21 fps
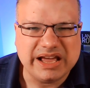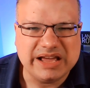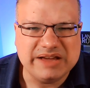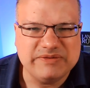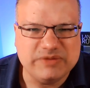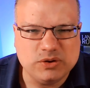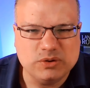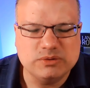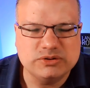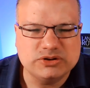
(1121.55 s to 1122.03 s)

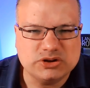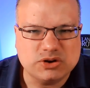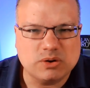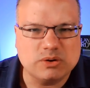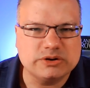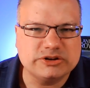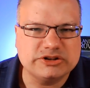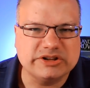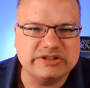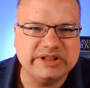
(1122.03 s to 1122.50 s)
If you
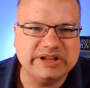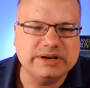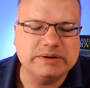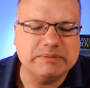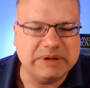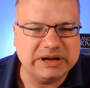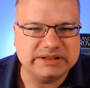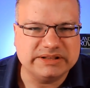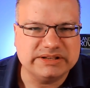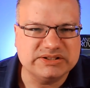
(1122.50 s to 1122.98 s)
start to
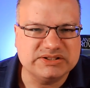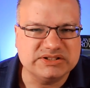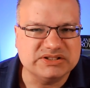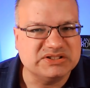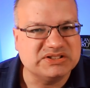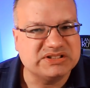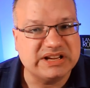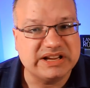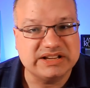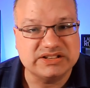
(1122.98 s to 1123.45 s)
think about
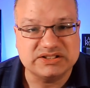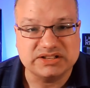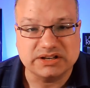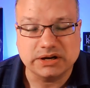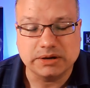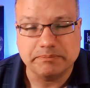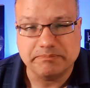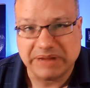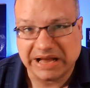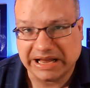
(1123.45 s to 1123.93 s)
this as it's
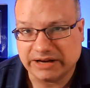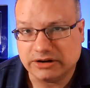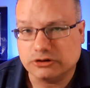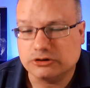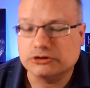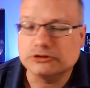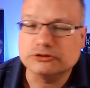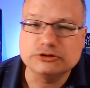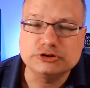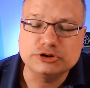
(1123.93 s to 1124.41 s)
a
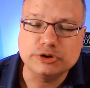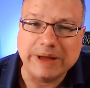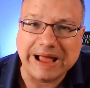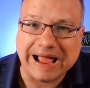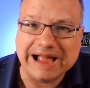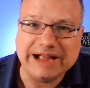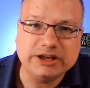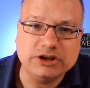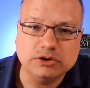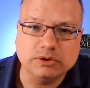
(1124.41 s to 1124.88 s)
competitor
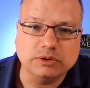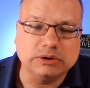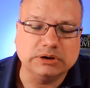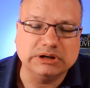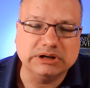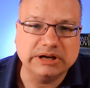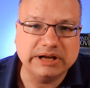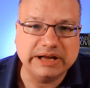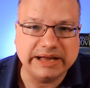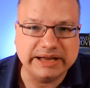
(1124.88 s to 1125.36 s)
to
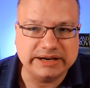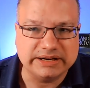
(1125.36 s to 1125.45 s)
Acura